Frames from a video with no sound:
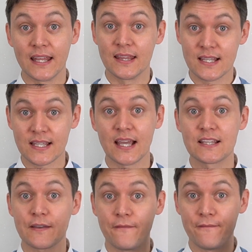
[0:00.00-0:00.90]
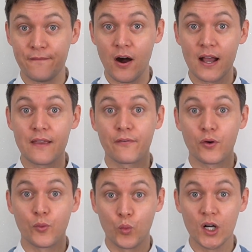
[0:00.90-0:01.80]
in this case,
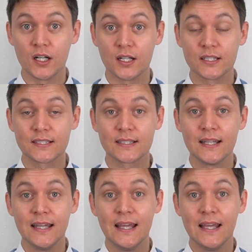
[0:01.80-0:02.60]
5 words,